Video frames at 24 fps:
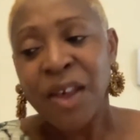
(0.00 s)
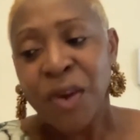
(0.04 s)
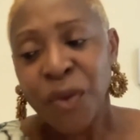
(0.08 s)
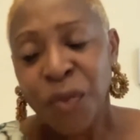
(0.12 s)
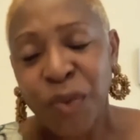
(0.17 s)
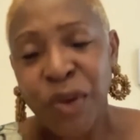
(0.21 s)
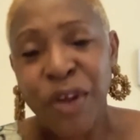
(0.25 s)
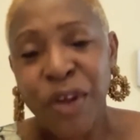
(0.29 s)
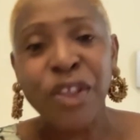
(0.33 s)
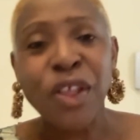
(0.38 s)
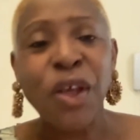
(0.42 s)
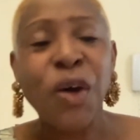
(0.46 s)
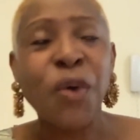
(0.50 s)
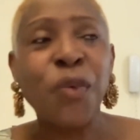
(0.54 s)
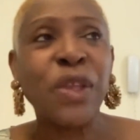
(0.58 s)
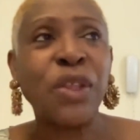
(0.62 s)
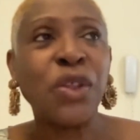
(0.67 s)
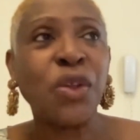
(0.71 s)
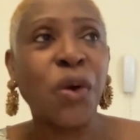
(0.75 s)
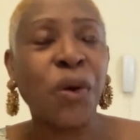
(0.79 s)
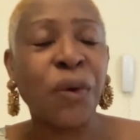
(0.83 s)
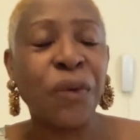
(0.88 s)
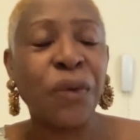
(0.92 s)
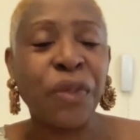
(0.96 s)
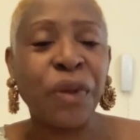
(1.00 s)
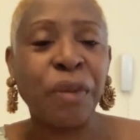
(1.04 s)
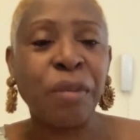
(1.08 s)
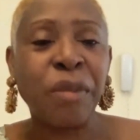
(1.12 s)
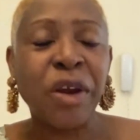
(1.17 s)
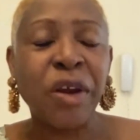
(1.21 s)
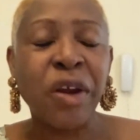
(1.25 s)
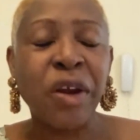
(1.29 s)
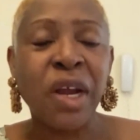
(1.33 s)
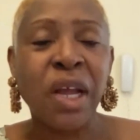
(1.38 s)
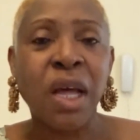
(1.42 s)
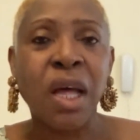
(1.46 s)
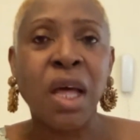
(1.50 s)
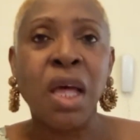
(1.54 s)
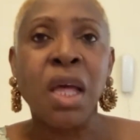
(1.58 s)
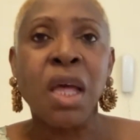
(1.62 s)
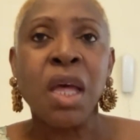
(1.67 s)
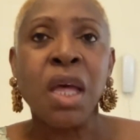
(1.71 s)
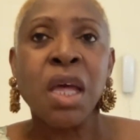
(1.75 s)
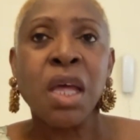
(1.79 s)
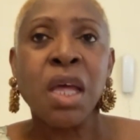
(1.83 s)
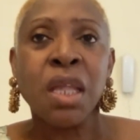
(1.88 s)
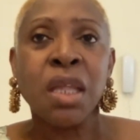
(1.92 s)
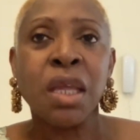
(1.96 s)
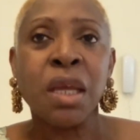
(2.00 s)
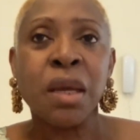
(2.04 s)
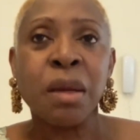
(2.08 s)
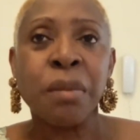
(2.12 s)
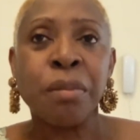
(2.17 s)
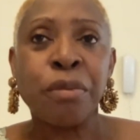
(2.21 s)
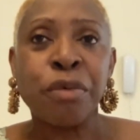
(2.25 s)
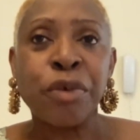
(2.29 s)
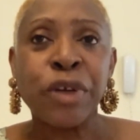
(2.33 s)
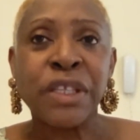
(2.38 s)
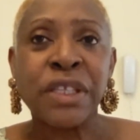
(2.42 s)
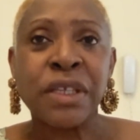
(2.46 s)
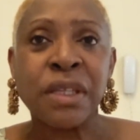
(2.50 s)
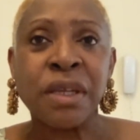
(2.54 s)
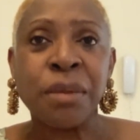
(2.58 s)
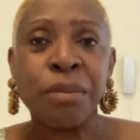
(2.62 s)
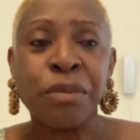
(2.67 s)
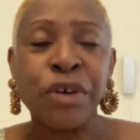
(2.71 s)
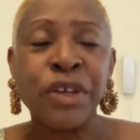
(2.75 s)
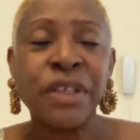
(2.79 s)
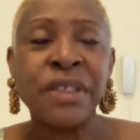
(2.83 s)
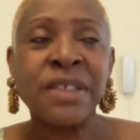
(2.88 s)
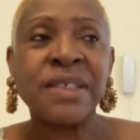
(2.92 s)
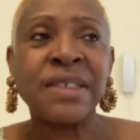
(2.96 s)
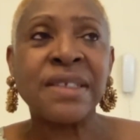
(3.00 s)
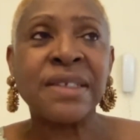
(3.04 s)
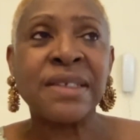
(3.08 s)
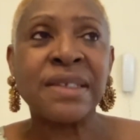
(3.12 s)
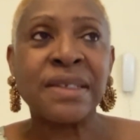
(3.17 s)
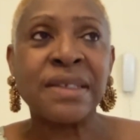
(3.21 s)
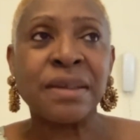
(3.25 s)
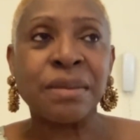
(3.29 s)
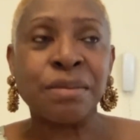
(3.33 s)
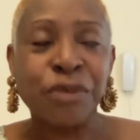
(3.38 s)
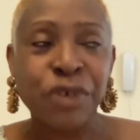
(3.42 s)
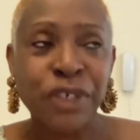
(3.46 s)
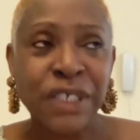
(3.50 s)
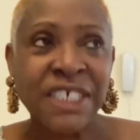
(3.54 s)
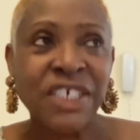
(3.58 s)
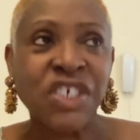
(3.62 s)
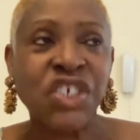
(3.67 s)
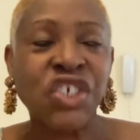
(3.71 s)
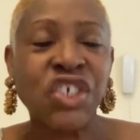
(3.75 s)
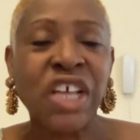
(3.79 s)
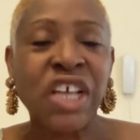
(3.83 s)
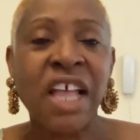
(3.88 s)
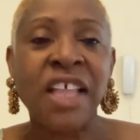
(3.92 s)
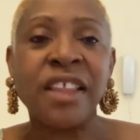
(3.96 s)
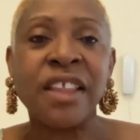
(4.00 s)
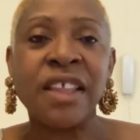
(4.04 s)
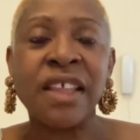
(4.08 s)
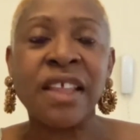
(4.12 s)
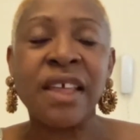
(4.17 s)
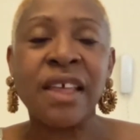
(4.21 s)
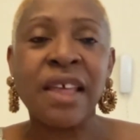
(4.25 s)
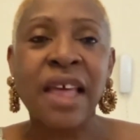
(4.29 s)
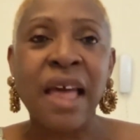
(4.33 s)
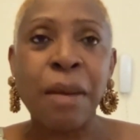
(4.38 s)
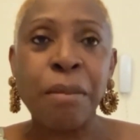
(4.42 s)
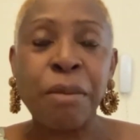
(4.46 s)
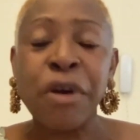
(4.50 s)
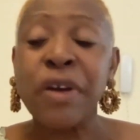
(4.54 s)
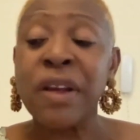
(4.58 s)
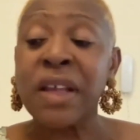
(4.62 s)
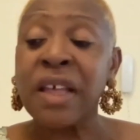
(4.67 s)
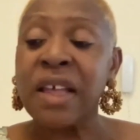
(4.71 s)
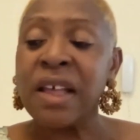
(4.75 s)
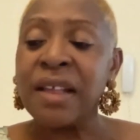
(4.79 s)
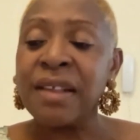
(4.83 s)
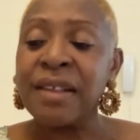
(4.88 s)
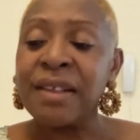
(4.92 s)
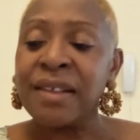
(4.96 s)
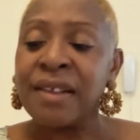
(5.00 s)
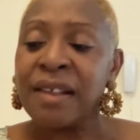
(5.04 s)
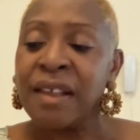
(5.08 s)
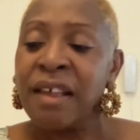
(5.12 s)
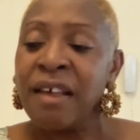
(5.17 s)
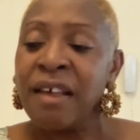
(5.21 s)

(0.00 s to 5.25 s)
We are now in North America. The British and the Americans